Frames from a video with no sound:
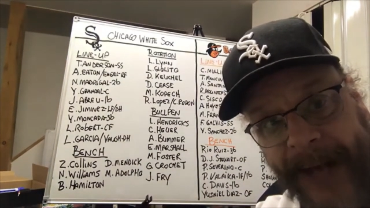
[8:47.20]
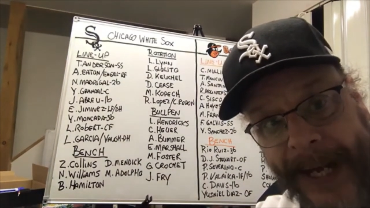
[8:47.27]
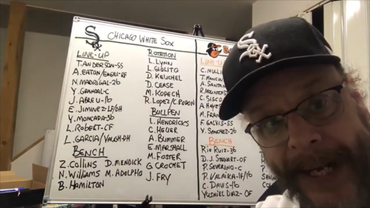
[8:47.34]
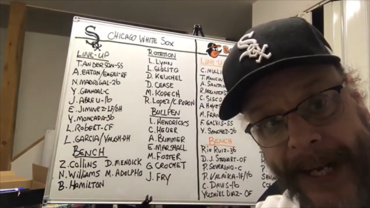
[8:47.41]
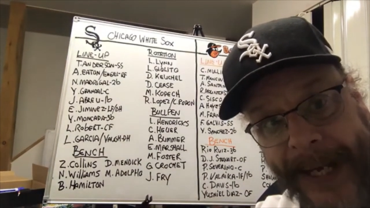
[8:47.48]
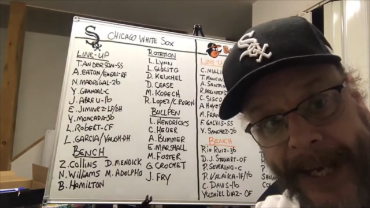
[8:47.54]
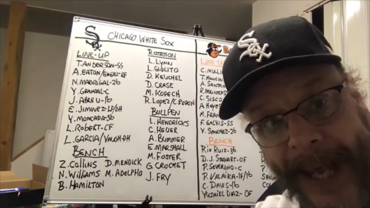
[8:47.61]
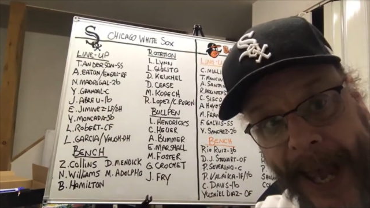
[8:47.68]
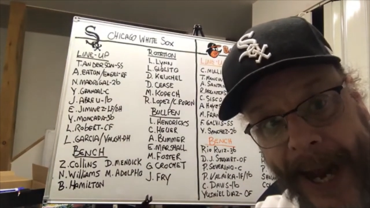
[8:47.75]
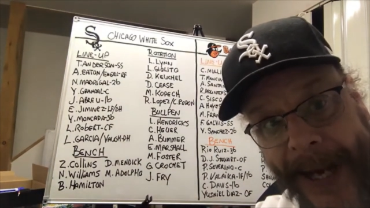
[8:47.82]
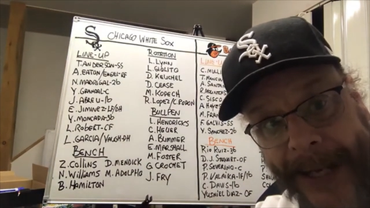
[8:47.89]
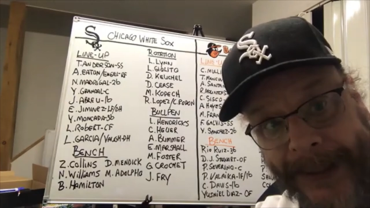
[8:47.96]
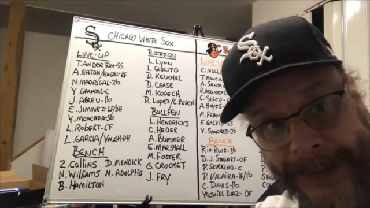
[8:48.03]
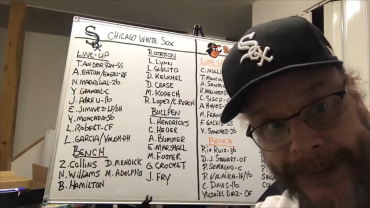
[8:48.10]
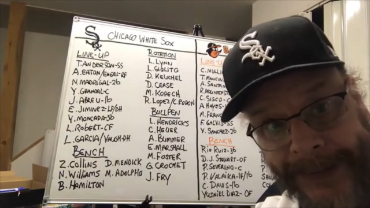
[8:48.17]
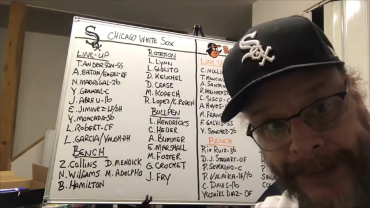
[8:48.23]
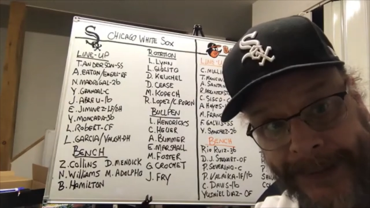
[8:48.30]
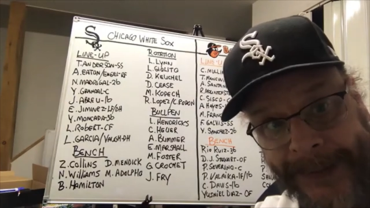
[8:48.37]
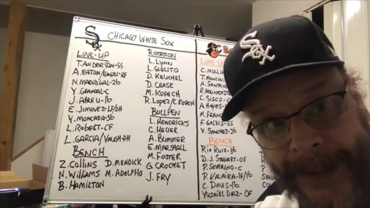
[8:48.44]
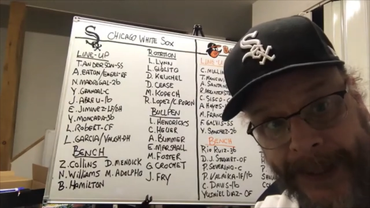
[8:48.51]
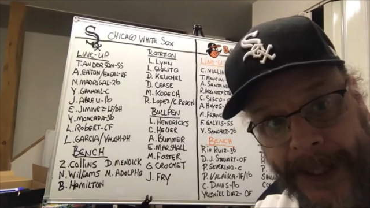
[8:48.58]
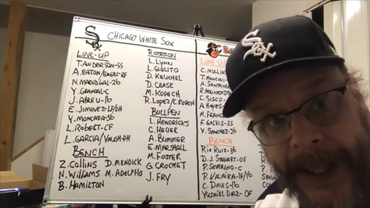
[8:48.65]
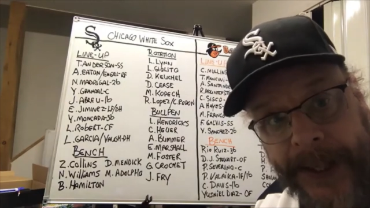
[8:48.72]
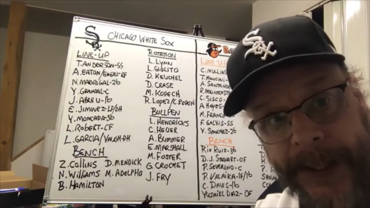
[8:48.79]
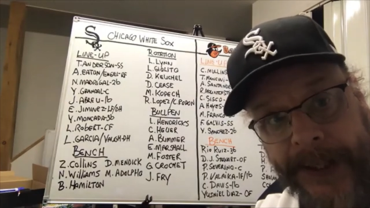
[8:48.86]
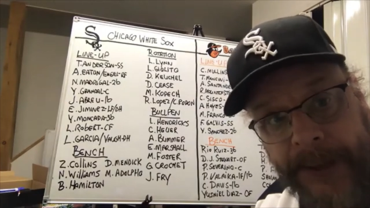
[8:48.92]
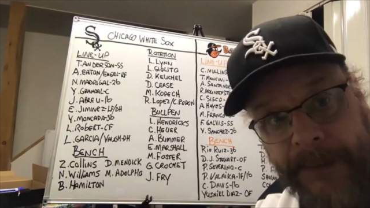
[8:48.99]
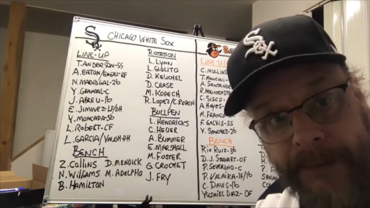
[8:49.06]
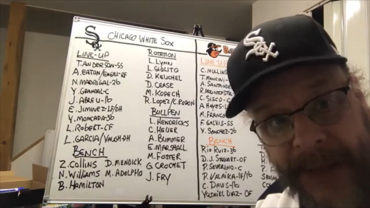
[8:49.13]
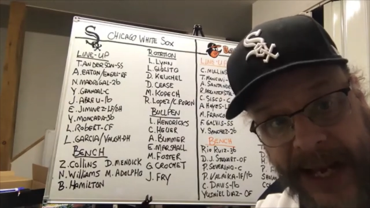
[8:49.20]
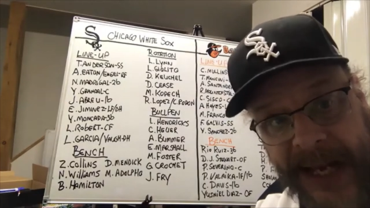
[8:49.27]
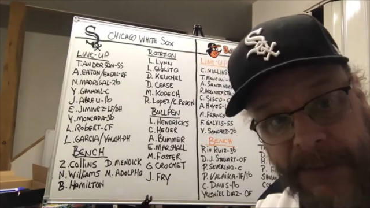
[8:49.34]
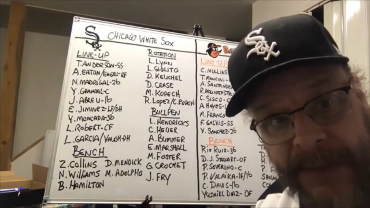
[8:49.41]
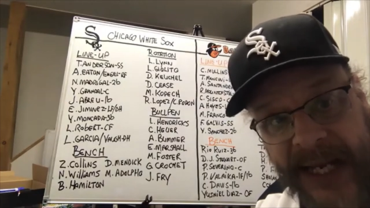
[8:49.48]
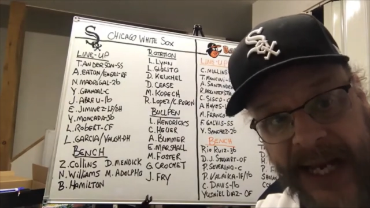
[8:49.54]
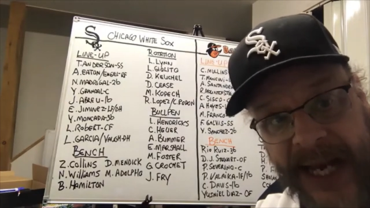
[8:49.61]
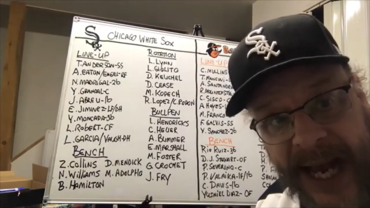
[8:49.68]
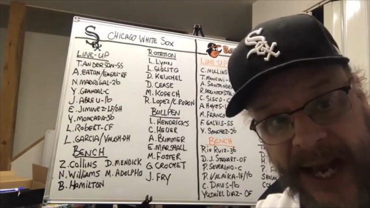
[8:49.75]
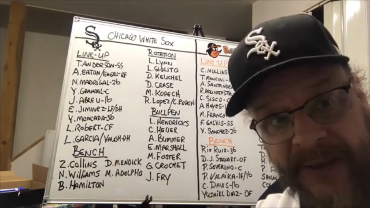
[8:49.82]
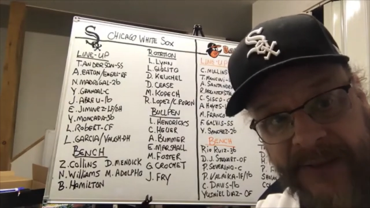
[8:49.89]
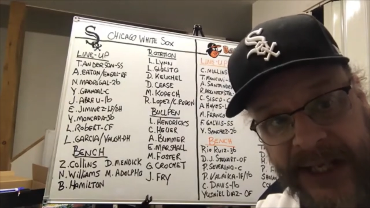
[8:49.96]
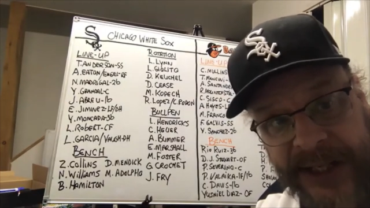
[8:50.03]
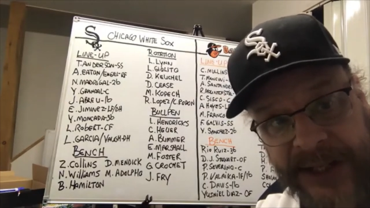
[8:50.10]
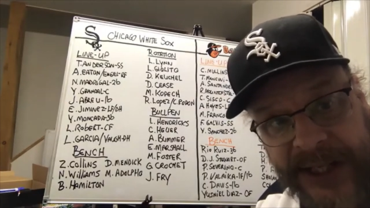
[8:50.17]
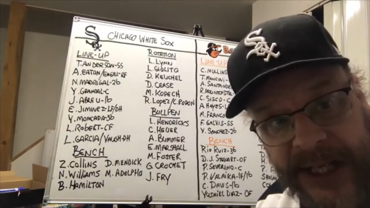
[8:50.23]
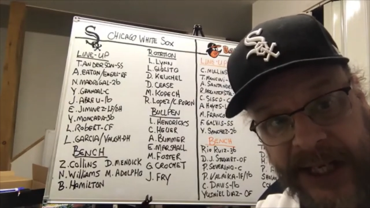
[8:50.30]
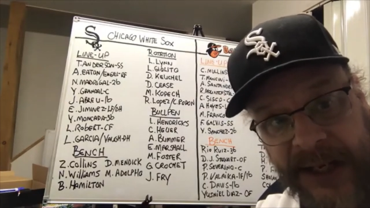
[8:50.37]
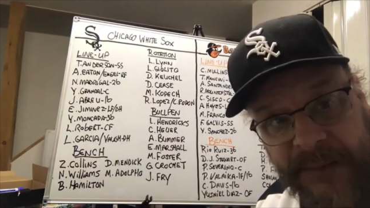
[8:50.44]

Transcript: No face is visible, so there are no lips to read.